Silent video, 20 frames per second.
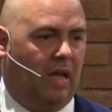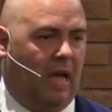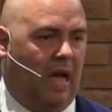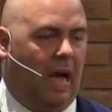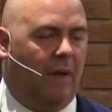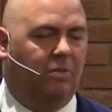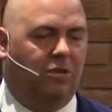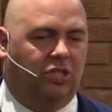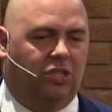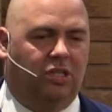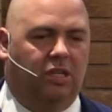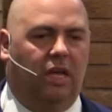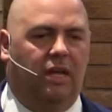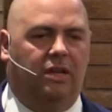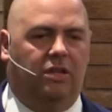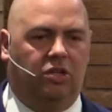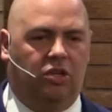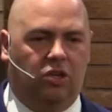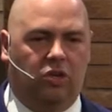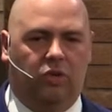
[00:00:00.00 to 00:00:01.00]
I'm just
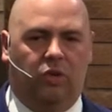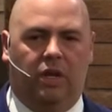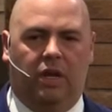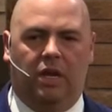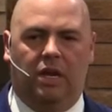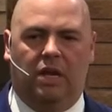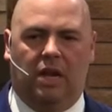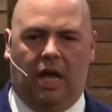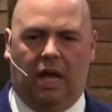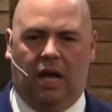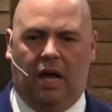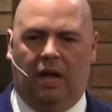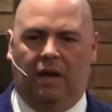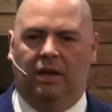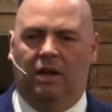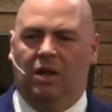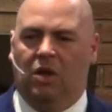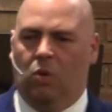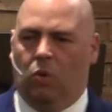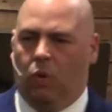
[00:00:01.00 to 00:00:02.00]
letting you in
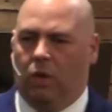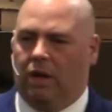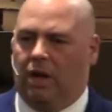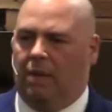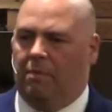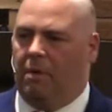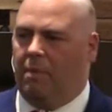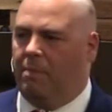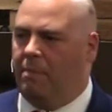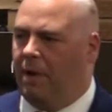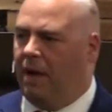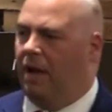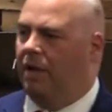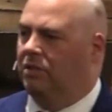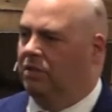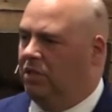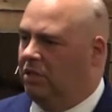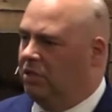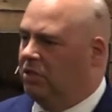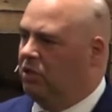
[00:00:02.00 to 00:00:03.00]
on what I'm
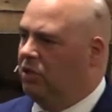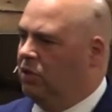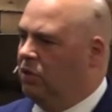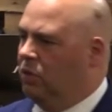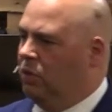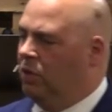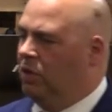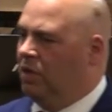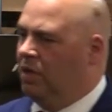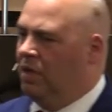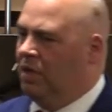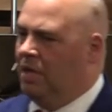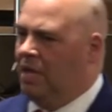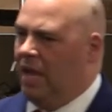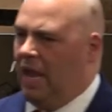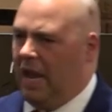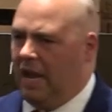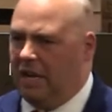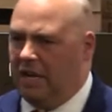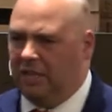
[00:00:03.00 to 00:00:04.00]
about to do.
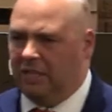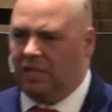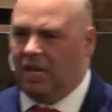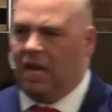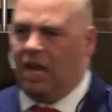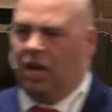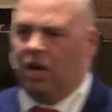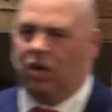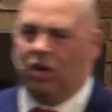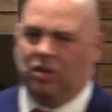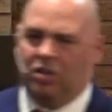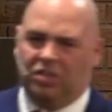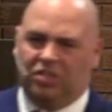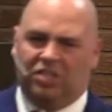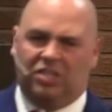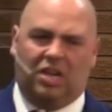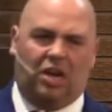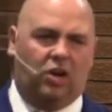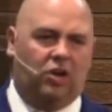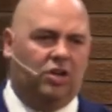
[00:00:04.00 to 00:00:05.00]
And his heart is
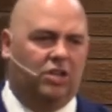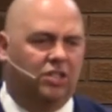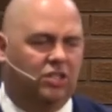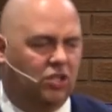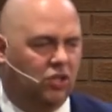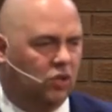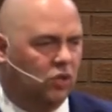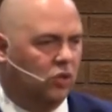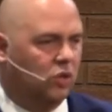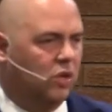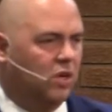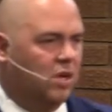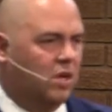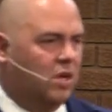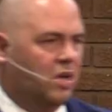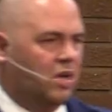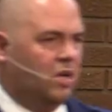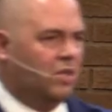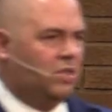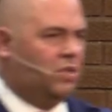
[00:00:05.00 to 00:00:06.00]
starting to
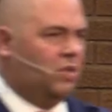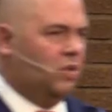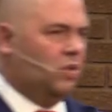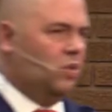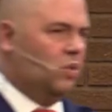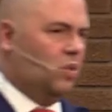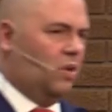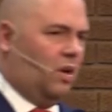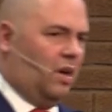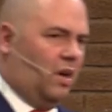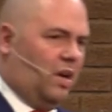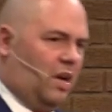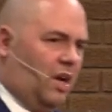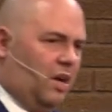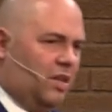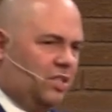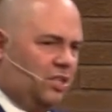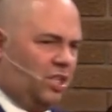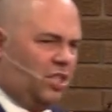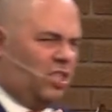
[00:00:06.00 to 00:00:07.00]

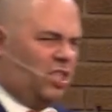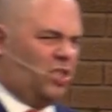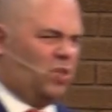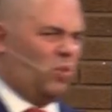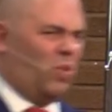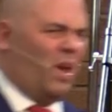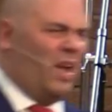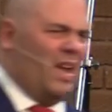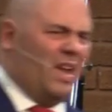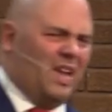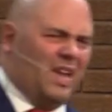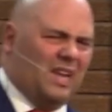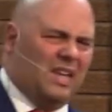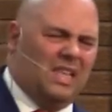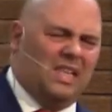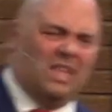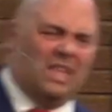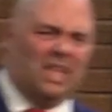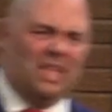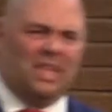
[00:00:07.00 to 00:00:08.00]
sway.
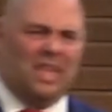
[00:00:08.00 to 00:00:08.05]
He